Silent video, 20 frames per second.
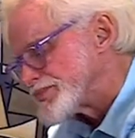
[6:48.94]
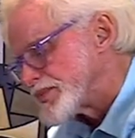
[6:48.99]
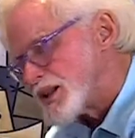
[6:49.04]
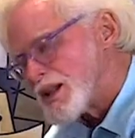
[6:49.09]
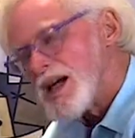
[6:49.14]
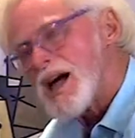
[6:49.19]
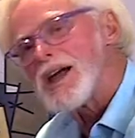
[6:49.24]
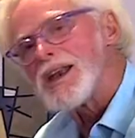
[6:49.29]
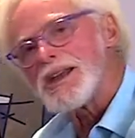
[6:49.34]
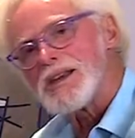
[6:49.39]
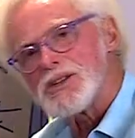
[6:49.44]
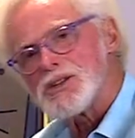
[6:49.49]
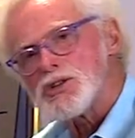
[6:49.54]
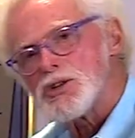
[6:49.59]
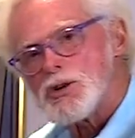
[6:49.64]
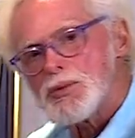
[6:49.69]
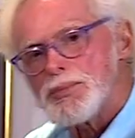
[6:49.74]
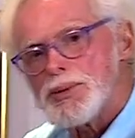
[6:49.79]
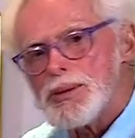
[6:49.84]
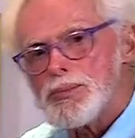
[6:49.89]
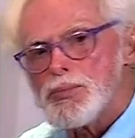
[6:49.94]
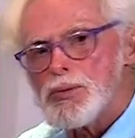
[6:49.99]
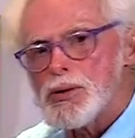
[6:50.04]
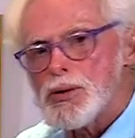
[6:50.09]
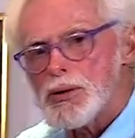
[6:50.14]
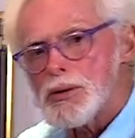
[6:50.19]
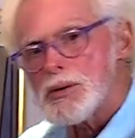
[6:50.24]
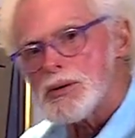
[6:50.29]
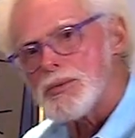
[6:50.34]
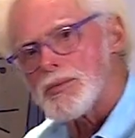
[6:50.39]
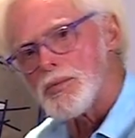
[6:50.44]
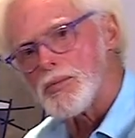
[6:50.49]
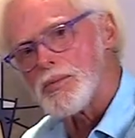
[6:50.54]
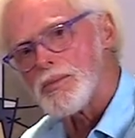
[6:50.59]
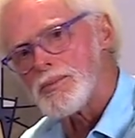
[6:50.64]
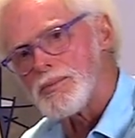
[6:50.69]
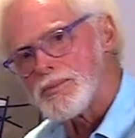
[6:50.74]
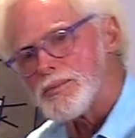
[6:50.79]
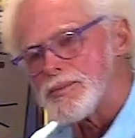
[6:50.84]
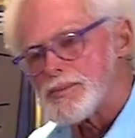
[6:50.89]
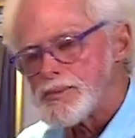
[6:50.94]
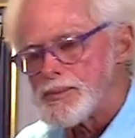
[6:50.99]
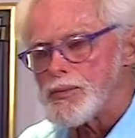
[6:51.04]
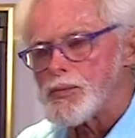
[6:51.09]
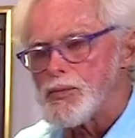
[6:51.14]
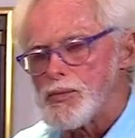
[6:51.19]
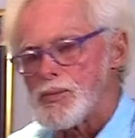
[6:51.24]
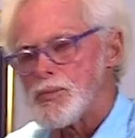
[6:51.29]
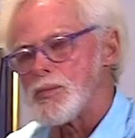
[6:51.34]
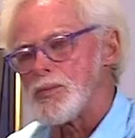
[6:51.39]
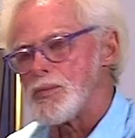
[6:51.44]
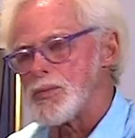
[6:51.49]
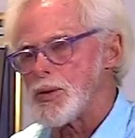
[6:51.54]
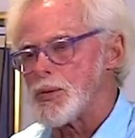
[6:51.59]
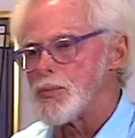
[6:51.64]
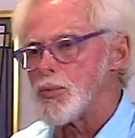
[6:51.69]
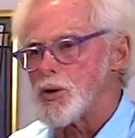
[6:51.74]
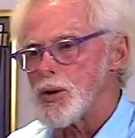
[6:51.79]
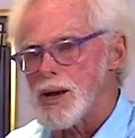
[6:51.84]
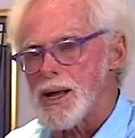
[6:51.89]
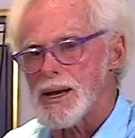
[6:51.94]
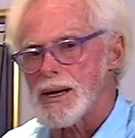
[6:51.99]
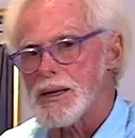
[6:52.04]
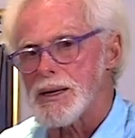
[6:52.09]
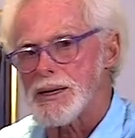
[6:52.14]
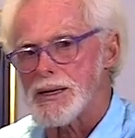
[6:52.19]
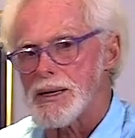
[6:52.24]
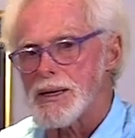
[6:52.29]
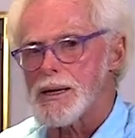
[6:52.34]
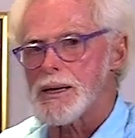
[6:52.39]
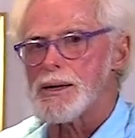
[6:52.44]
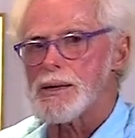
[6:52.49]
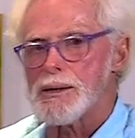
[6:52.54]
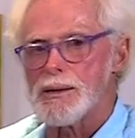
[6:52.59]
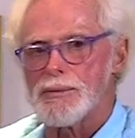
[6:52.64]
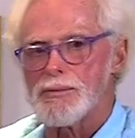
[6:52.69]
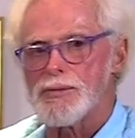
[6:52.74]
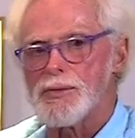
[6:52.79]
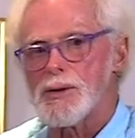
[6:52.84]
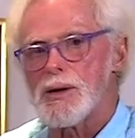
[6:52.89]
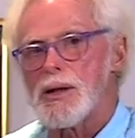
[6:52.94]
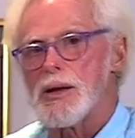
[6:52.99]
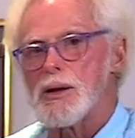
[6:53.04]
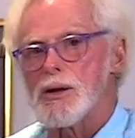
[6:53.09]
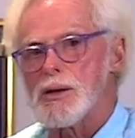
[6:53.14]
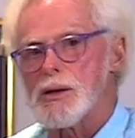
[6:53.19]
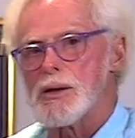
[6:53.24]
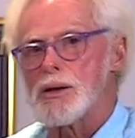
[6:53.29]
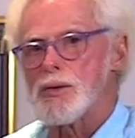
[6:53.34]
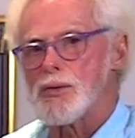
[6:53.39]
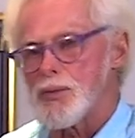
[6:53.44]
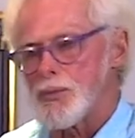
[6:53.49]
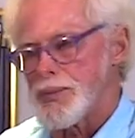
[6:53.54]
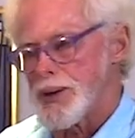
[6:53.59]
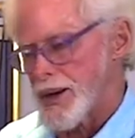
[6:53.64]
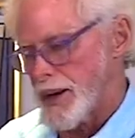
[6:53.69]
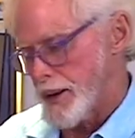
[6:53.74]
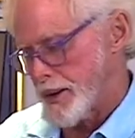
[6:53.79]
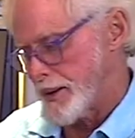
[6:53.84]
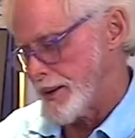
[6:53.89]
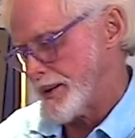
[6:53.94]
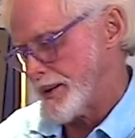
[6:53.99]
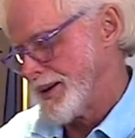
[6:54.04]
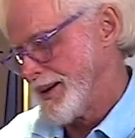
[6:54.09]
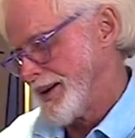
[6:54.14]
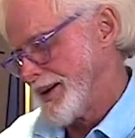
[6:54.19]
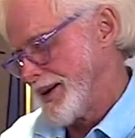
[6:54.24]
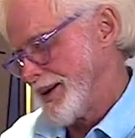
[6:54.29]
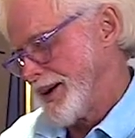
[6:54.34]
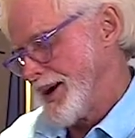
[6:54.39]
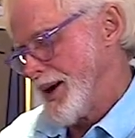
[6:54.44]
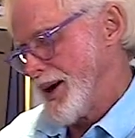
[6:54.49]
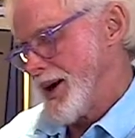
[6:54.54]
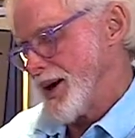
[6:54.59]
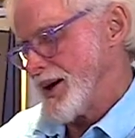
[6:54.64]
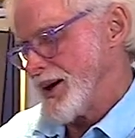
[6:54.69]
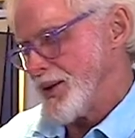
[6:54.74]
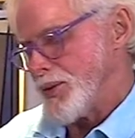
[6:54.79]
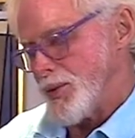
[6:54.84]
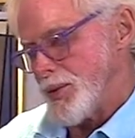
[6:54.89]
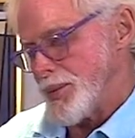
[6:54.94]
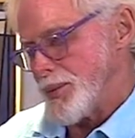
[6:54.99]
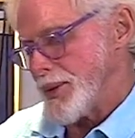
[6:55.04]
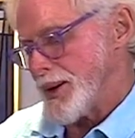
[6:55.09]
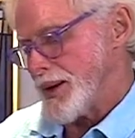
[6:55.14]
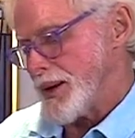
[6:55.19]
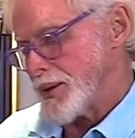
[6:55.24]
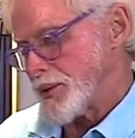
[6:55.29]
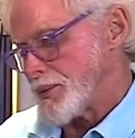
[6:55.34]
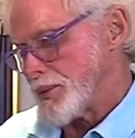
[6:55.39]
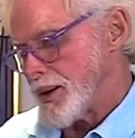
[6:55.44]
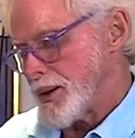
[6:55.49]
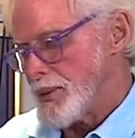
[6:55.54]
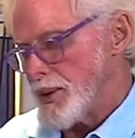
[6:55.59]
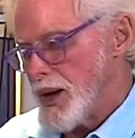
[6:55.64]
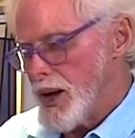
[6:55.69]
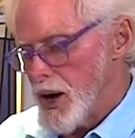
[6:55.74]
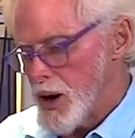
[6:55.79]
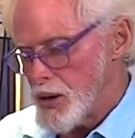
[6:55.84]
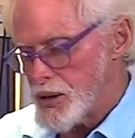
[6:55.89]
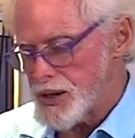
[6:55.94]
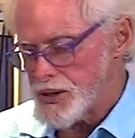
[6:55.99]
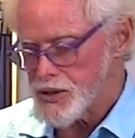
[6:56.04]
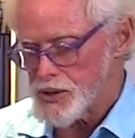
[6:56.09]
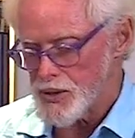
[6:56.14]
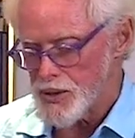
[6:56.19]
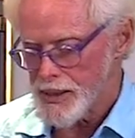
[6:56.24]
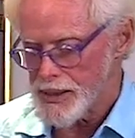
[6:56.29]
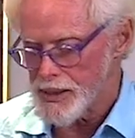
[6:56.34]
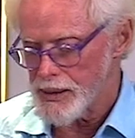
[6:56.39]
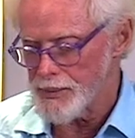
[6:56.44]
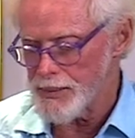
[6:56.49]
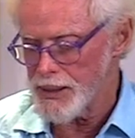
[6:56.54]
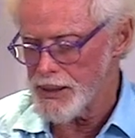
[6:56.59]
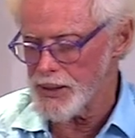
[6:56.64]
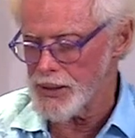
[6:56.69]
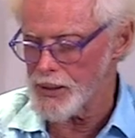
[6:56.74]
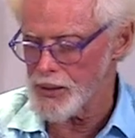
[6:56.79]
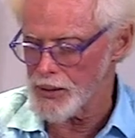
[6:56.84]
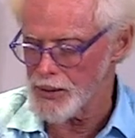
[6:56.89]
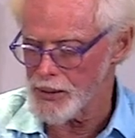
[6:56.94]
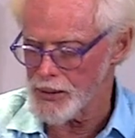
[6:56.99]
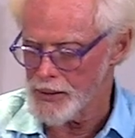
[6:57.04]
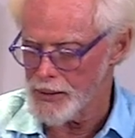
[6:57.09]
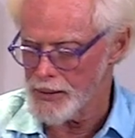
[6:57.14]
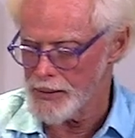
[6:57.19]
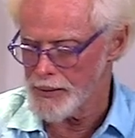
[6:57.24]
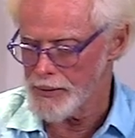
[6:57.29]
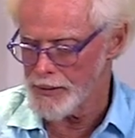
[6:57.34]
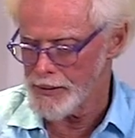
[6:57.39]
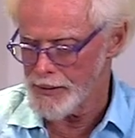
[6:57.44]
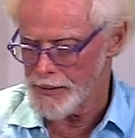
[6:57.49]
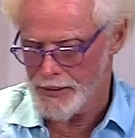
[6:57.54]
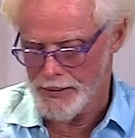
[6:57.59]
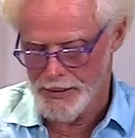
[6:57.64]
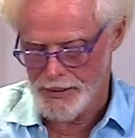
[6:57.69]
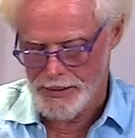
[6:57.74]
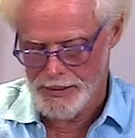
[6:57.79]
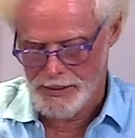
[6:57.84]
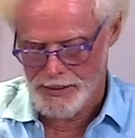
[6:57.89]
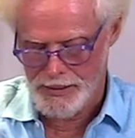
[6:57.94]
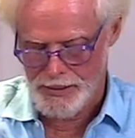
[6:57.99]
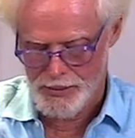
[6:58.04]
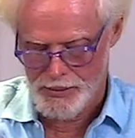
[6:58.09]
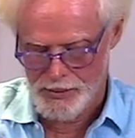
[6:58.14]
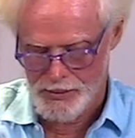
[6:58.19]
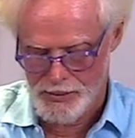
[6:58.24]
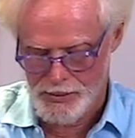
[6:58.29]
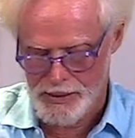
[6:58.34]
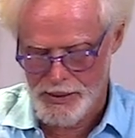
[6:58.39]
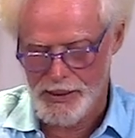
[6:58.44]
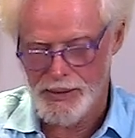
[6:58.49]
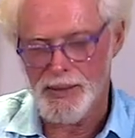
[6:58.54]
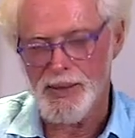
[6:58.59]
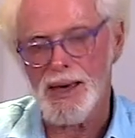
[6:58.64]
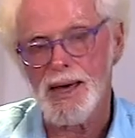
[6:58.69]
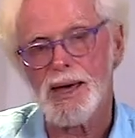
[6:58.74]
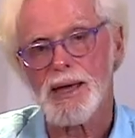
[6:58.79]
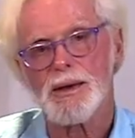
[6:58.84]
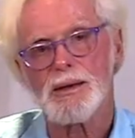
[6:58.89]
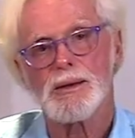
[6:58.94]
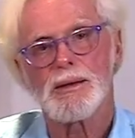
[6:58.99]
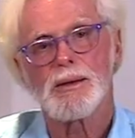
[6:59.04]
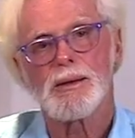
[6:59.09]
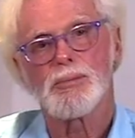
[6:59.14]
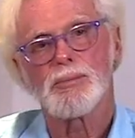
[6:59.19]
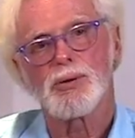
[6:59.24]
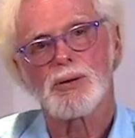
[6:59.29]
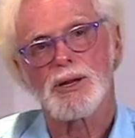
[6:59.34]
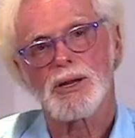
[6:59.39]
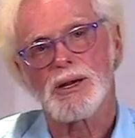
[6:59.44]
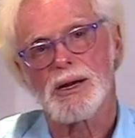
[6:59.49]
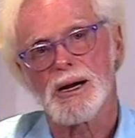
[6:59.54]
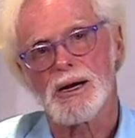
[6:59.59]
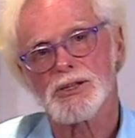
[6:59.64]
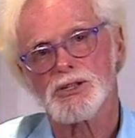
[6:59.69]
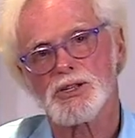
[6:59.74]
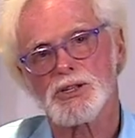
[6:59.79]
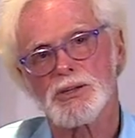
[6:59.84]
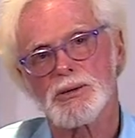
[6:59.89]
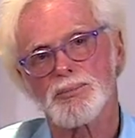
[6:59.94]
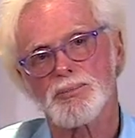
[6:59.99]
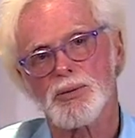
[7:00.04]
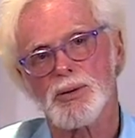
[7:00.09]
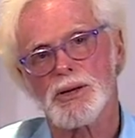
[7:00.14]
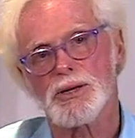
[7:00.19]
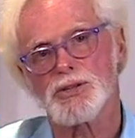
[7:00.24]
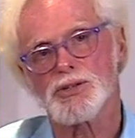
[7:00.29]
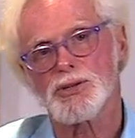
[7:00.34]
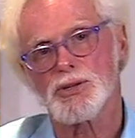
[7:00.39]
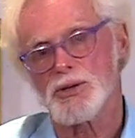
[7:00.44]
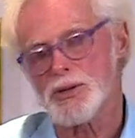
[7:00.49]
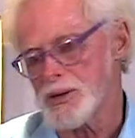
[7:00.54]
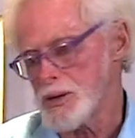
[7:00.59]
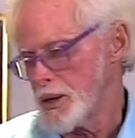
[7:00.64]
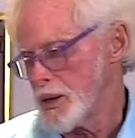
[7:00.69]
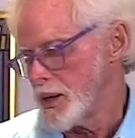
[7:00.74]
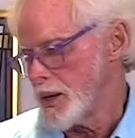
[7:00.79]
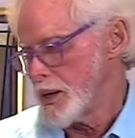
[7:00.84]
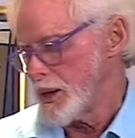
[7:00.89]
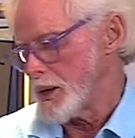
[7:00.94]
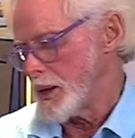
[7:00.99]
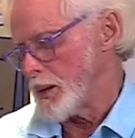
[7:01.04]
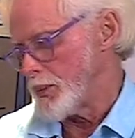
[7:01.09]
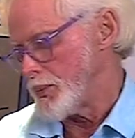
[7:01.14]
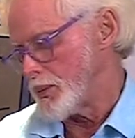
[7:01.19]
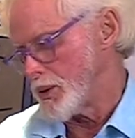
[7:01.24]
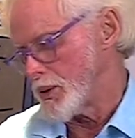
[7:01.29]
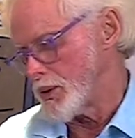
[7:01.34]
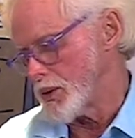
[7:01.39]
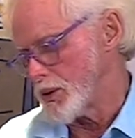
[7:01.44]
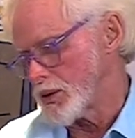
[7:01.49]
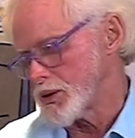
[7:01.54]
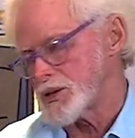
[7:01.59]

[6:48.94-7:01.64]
a lot easier. People are more likely to get it if you're not looking at their belly. I don't want anybody at my. Okay, so I come in here like that, put a constant pressure, keeping your